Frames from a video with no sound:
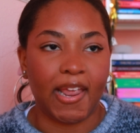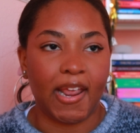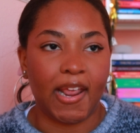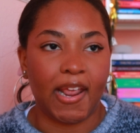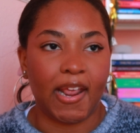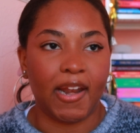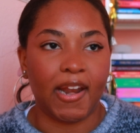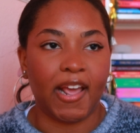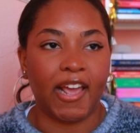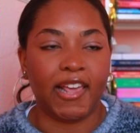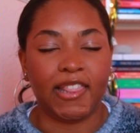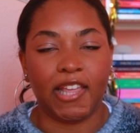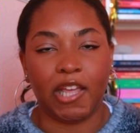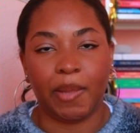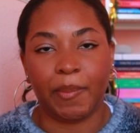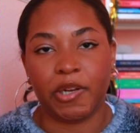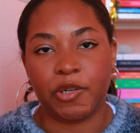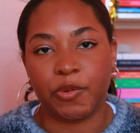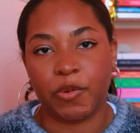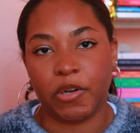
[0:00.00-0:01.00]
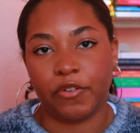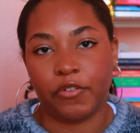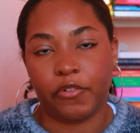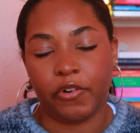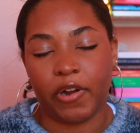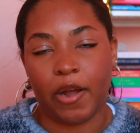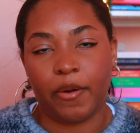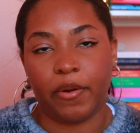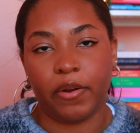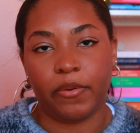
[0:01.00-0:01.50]
in, I think, my
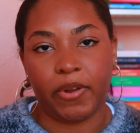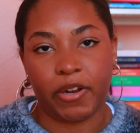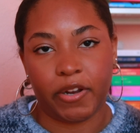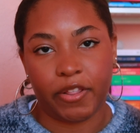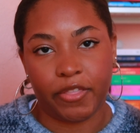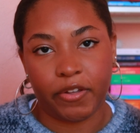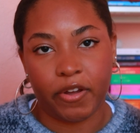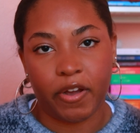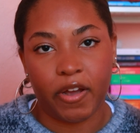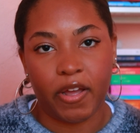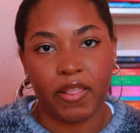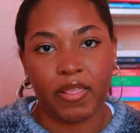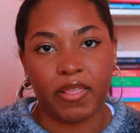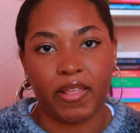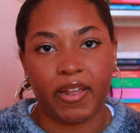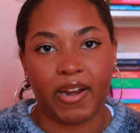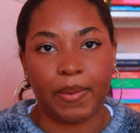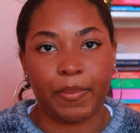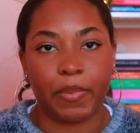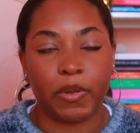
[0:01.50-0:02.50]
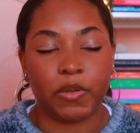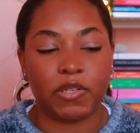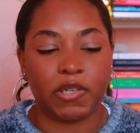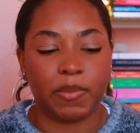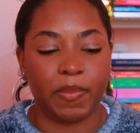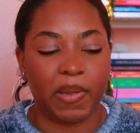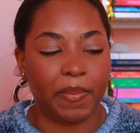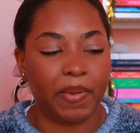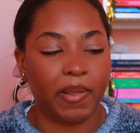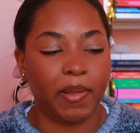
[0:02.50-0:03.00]
24-hour readathon that I
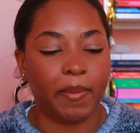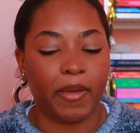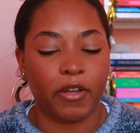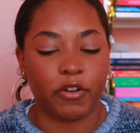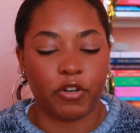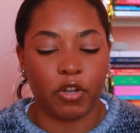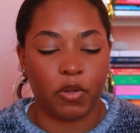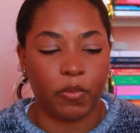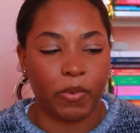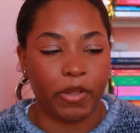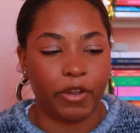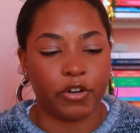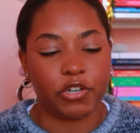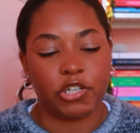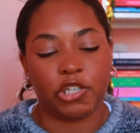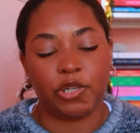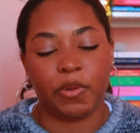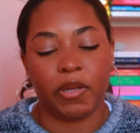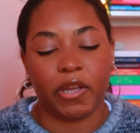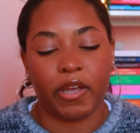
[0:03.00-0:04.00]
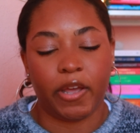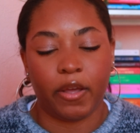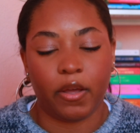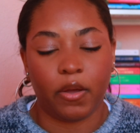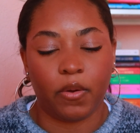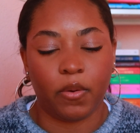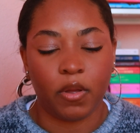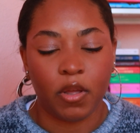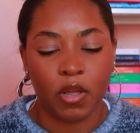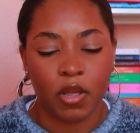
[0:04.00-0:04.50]
posted maybe about a week or two
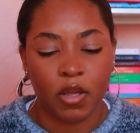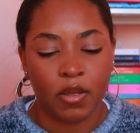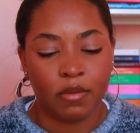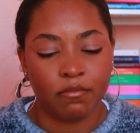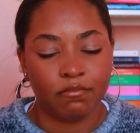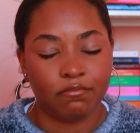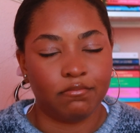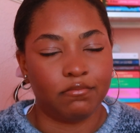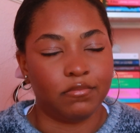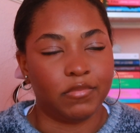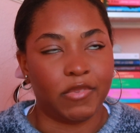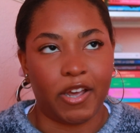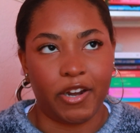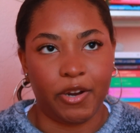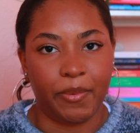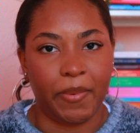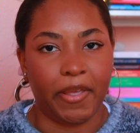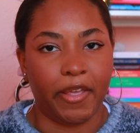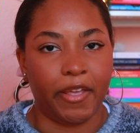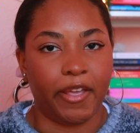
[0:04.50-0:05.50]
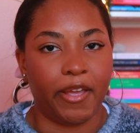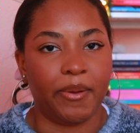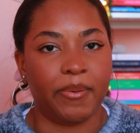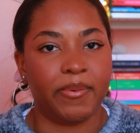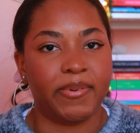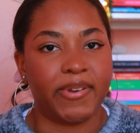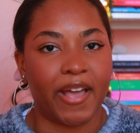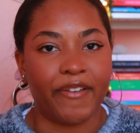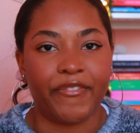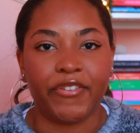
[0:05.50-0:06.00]
ago. Not a week
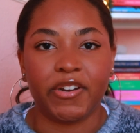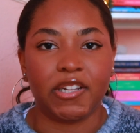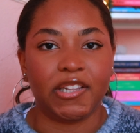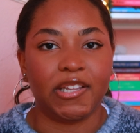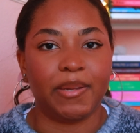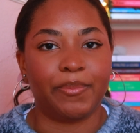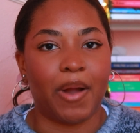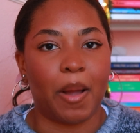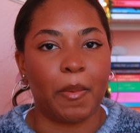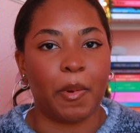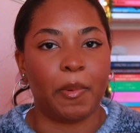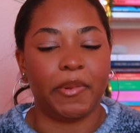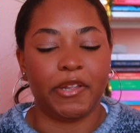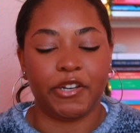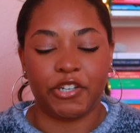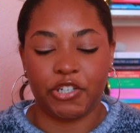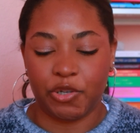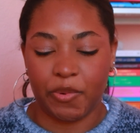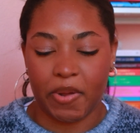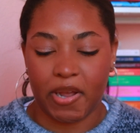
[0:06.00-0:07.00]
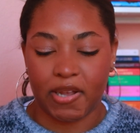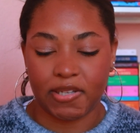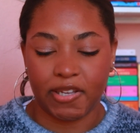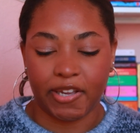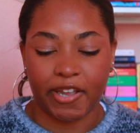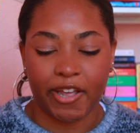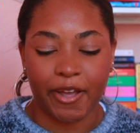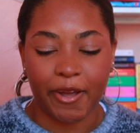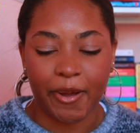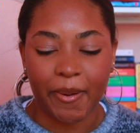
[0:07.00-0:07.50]
ago, definitely probably 2 weeks
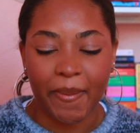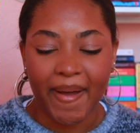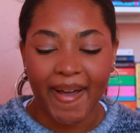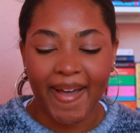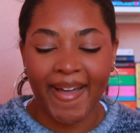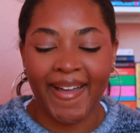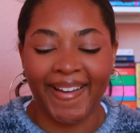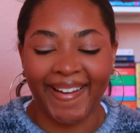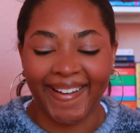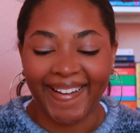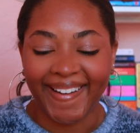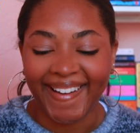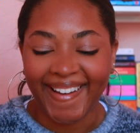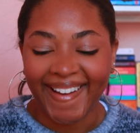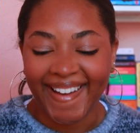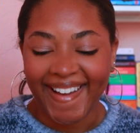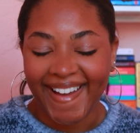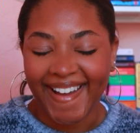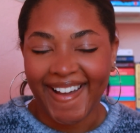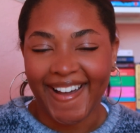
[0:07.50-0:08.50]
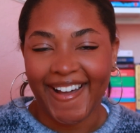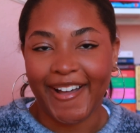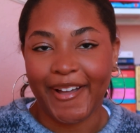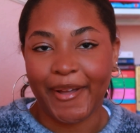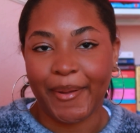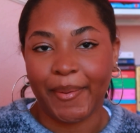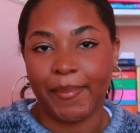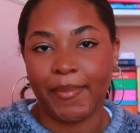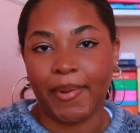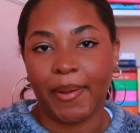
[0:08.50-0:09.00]
ago.
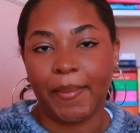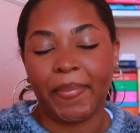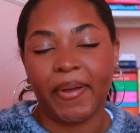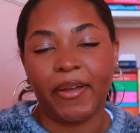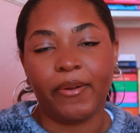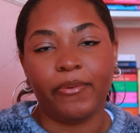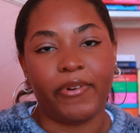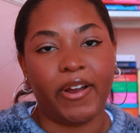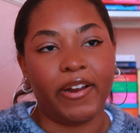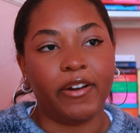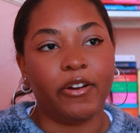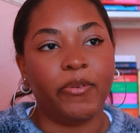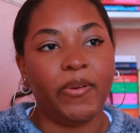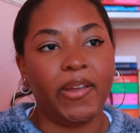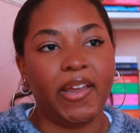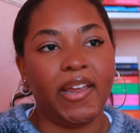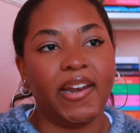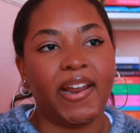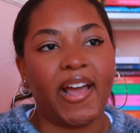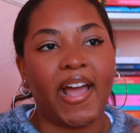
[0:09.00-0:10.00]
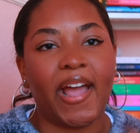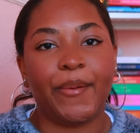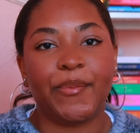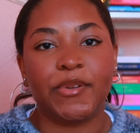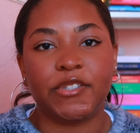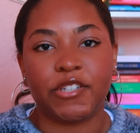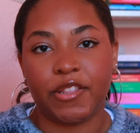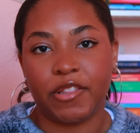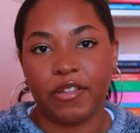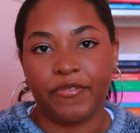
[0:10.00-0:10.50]
But Red Queen, I
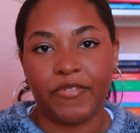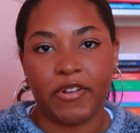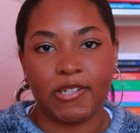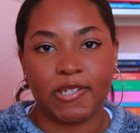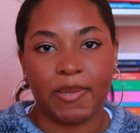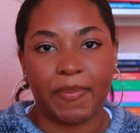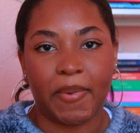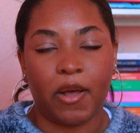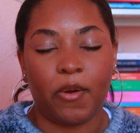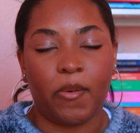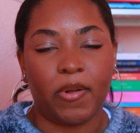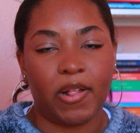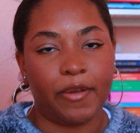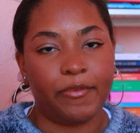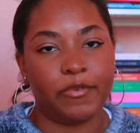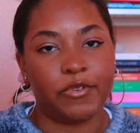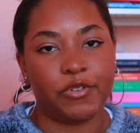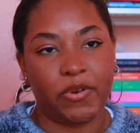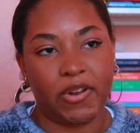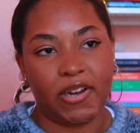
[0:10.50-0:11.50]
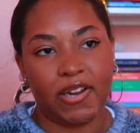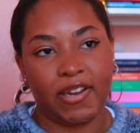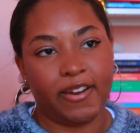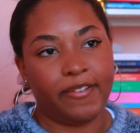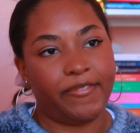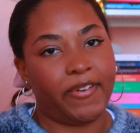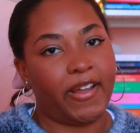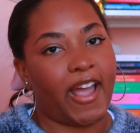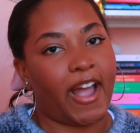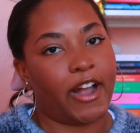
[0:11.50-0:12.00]
was on the fence about while I was reading it
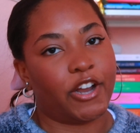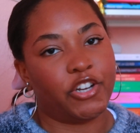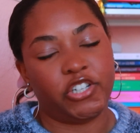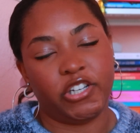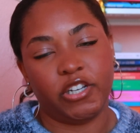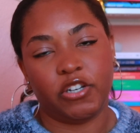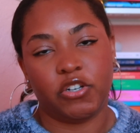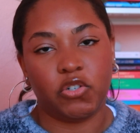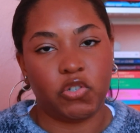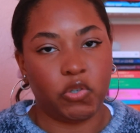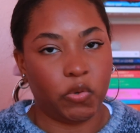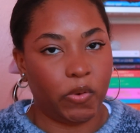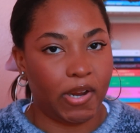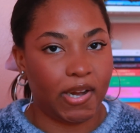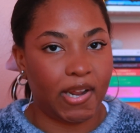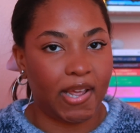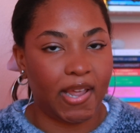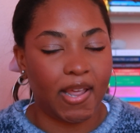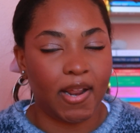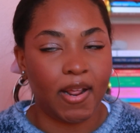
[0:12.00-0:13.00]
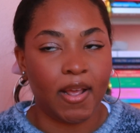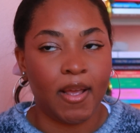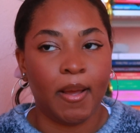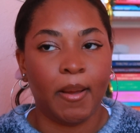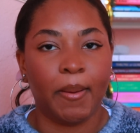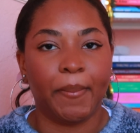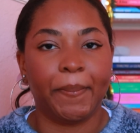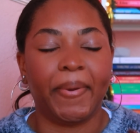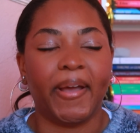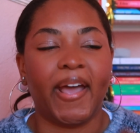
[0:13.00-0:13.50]
if I actually enjoyed it.
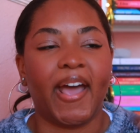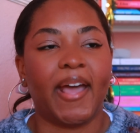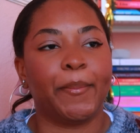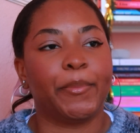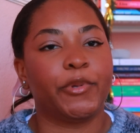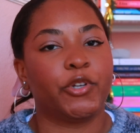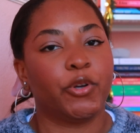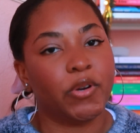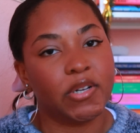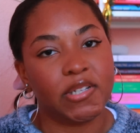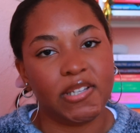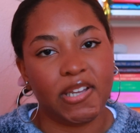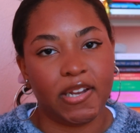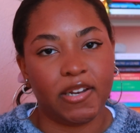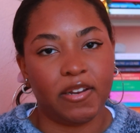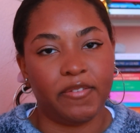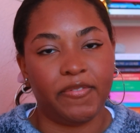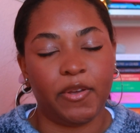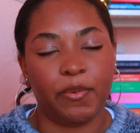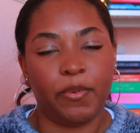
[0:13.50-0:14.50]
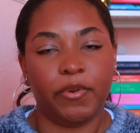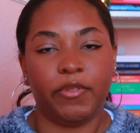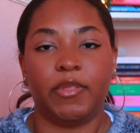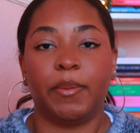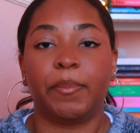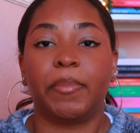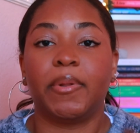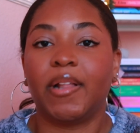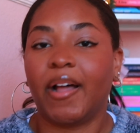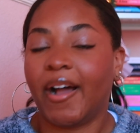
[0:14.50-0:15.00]
But towards the end of it, when
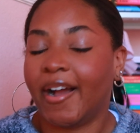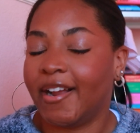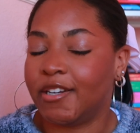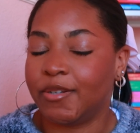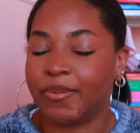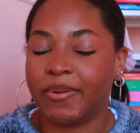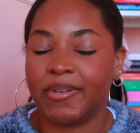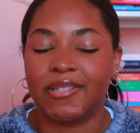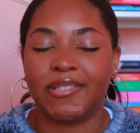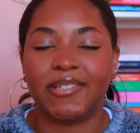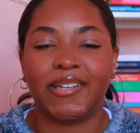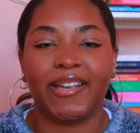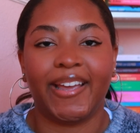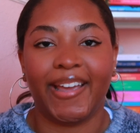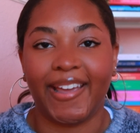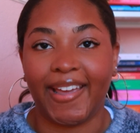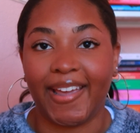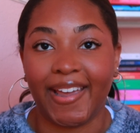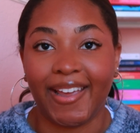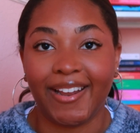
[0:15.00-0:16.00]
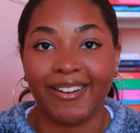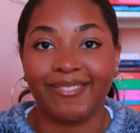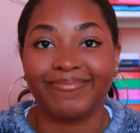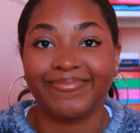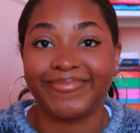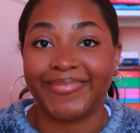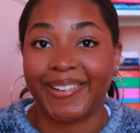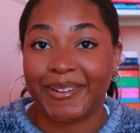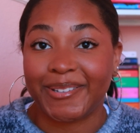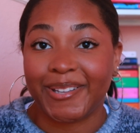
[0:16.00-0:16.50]
the plot twist
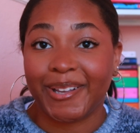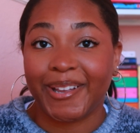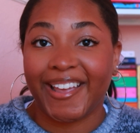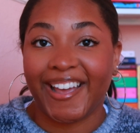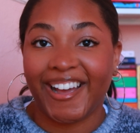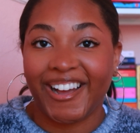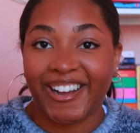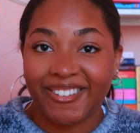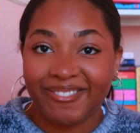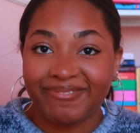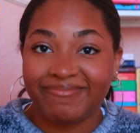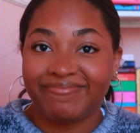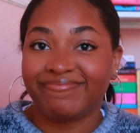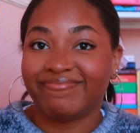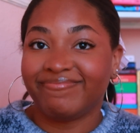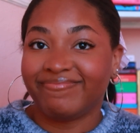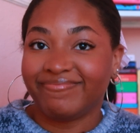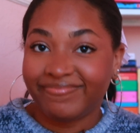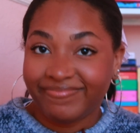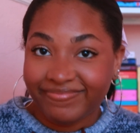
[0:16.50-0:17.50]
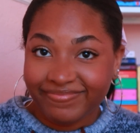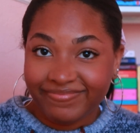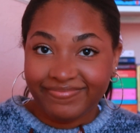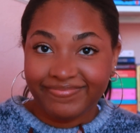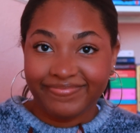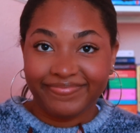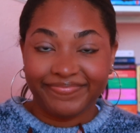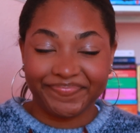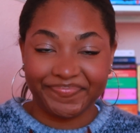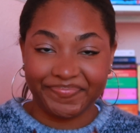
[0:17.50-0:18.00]
hit, I was like, yeah,
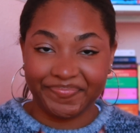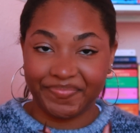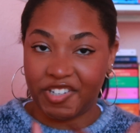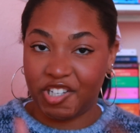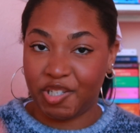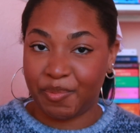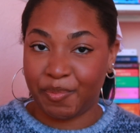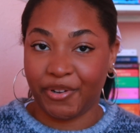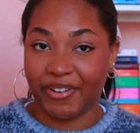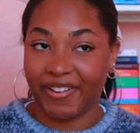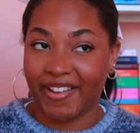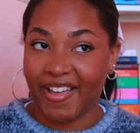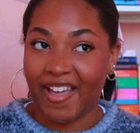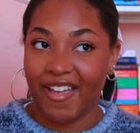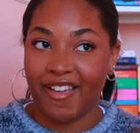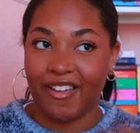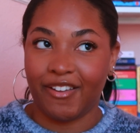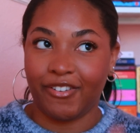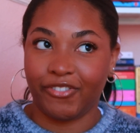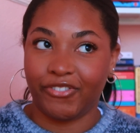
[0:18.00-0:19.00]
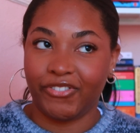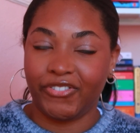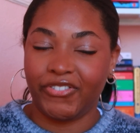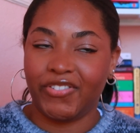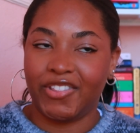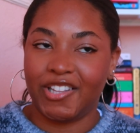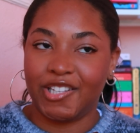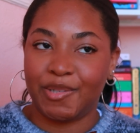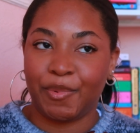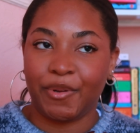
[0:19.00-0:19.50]
this book gave,
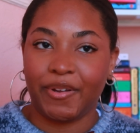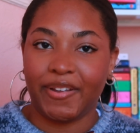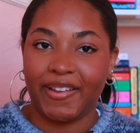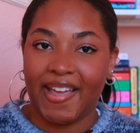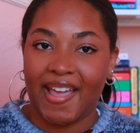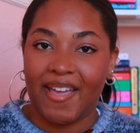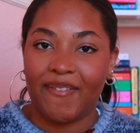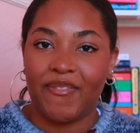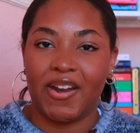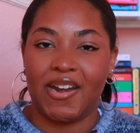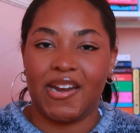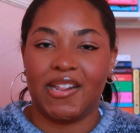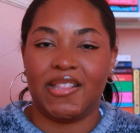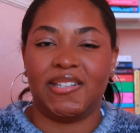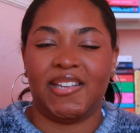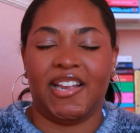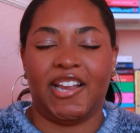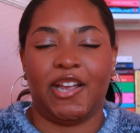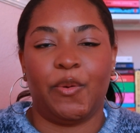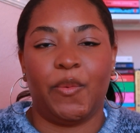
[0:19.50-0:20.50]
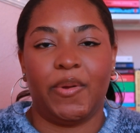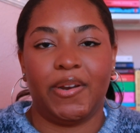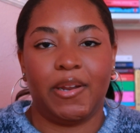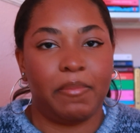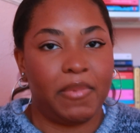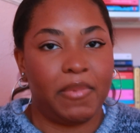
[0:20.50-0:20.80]
and I need the second one